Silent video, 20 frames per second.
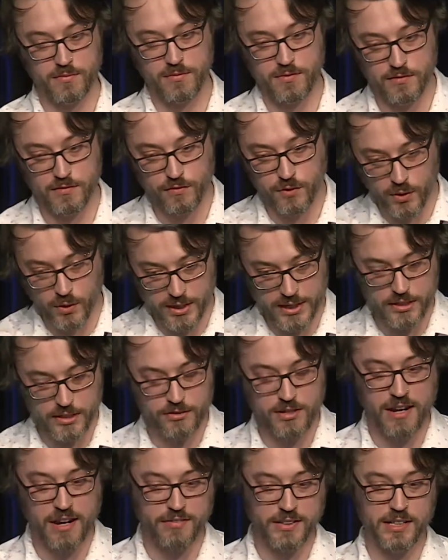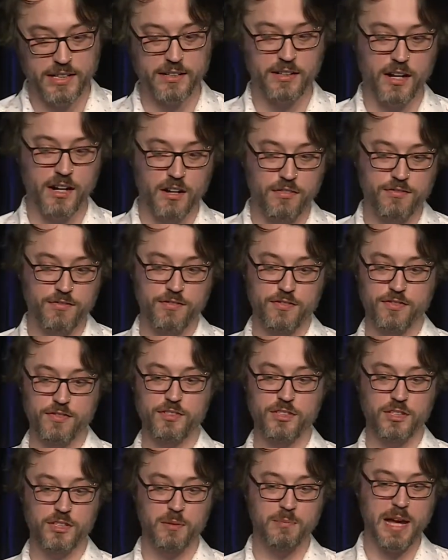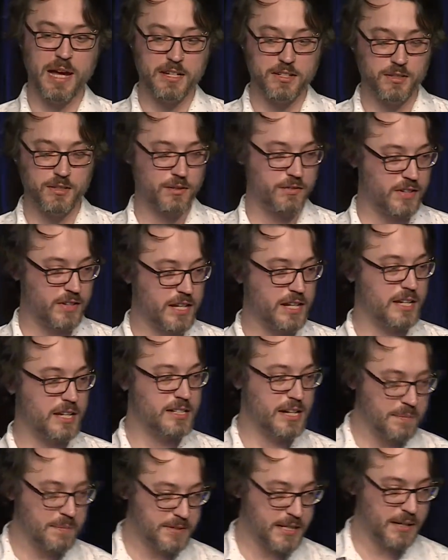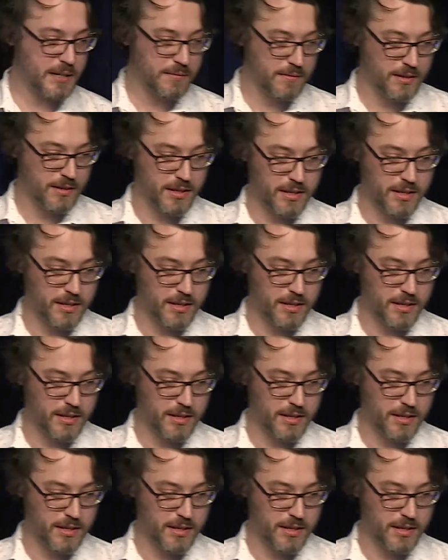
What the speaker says: forking traffic off to the batch to event adapter.